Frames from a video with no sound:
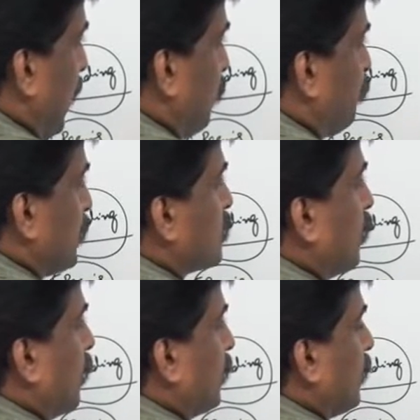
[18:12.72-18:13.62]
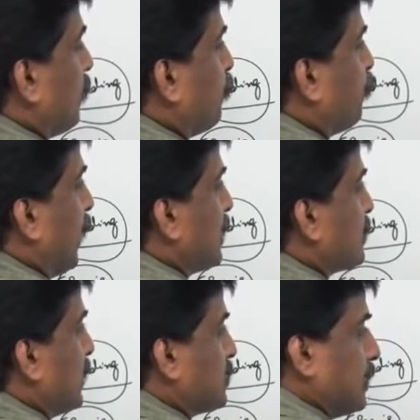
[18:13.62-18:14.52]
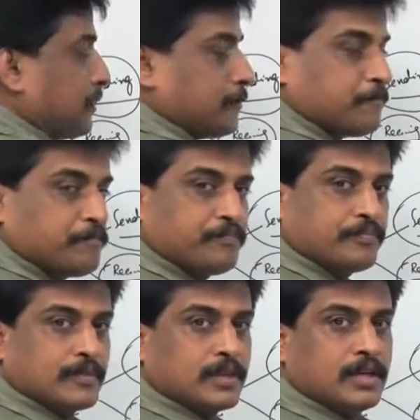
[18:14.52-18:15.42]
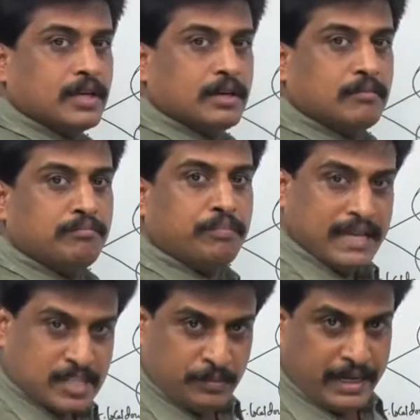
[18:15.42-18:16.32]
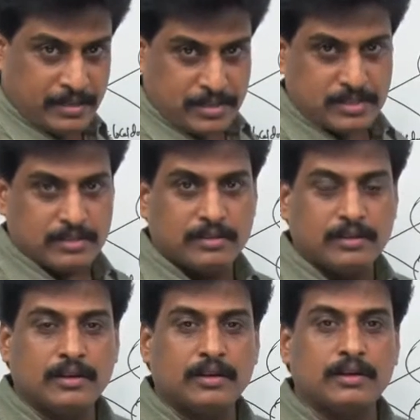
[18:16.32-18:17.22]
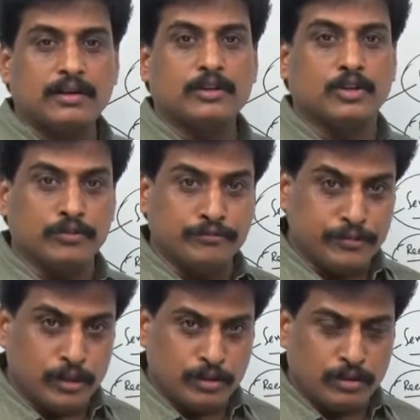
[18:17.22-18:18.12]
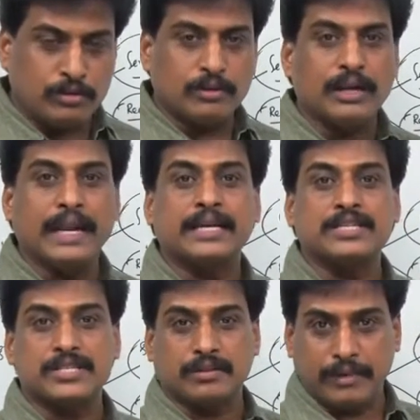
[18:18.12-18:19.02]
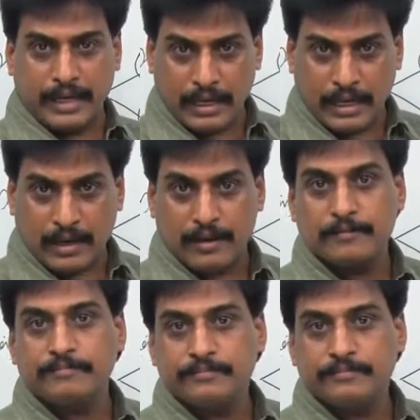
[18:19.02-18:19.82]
ampersand plus I said. Plus means to view next mail.